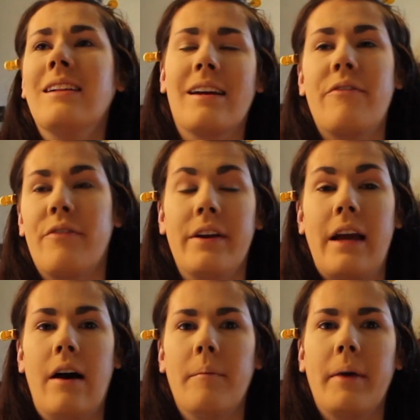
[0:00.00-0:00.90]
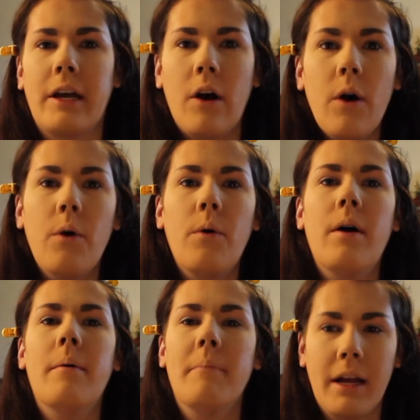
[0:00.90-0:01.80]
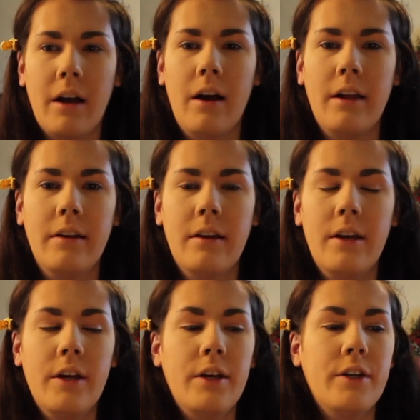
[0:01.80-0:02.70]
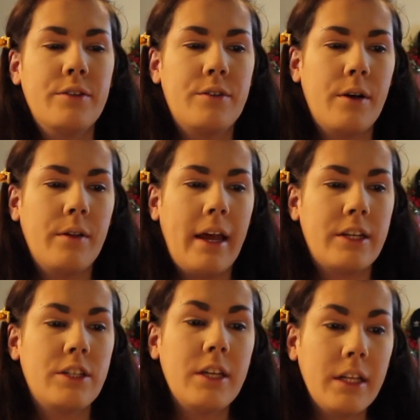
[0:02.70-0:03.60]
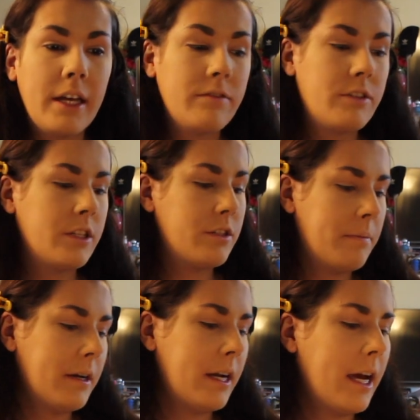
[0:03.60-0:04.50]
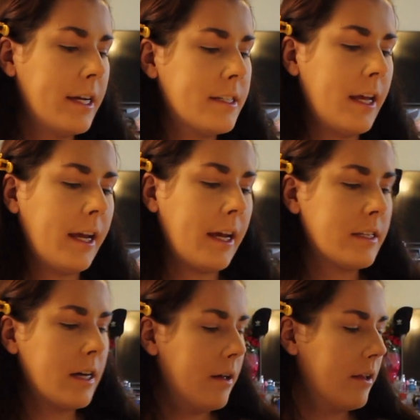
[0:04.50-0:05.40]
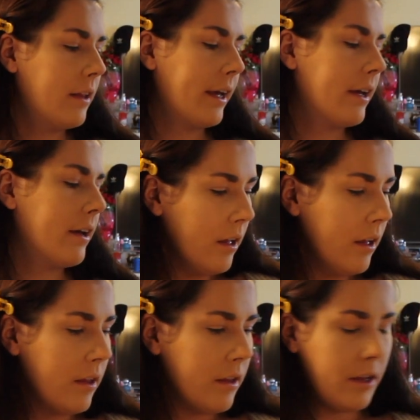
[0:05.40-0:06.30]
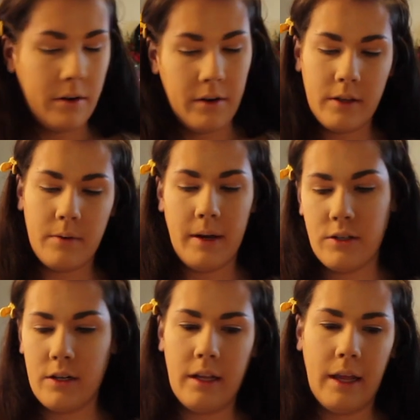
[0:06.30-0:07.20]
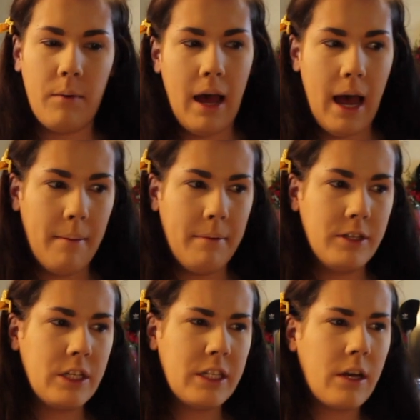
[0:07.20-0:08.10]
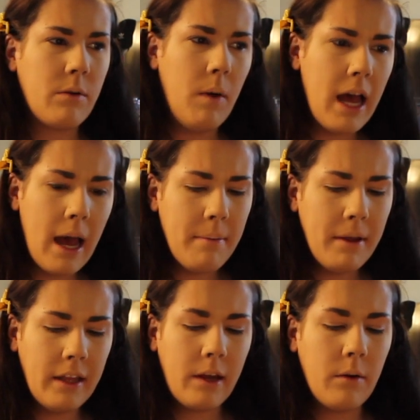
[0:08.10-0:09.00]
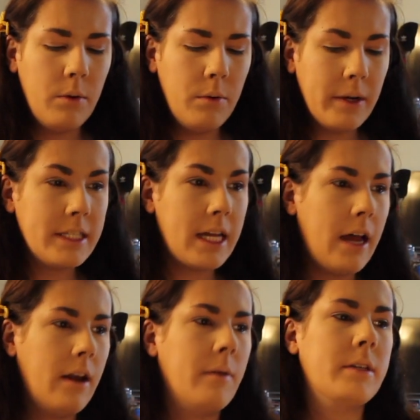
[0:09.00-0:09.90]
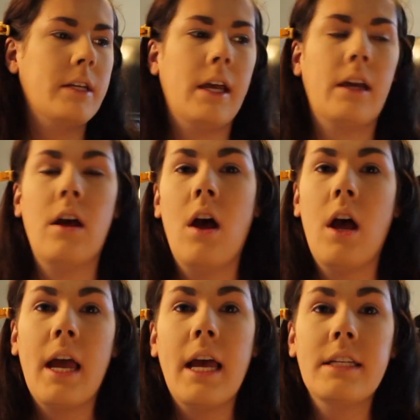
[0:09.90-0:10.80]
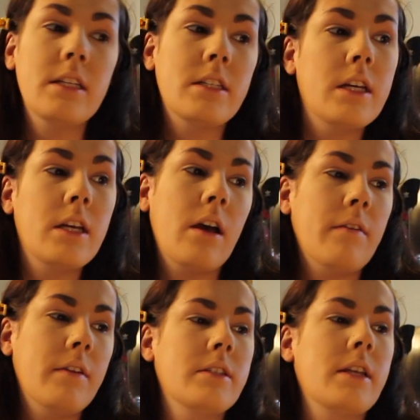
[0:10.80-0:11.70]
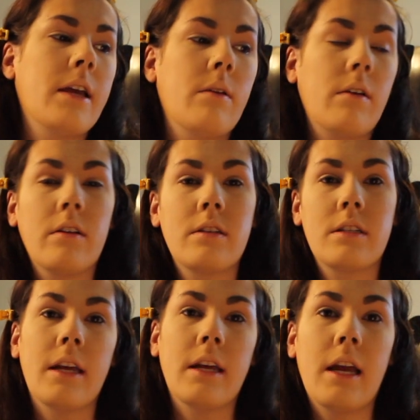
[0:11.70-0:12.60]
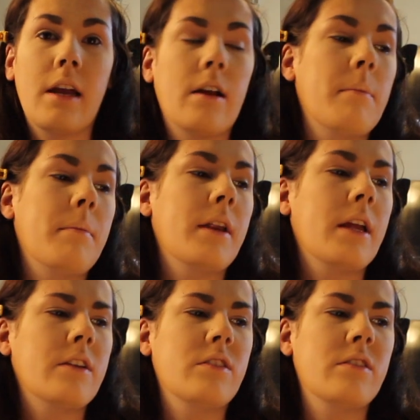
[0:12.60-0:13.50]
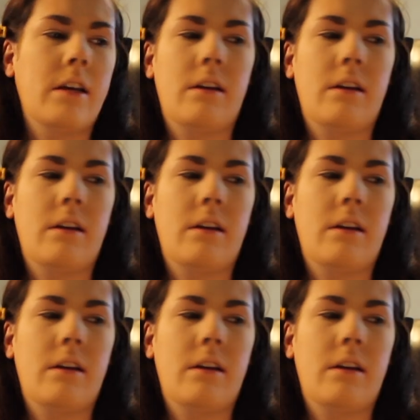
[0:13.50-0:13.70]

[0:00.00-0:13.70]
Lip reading: Like I freak out. I'm like, oh my god. So like she leaves. She's super nice. Like I tell like the owner at the restaurant like what happened. She's like, what happened? Like who was that? And I was like, it's the CEO of this like skincare company. And she's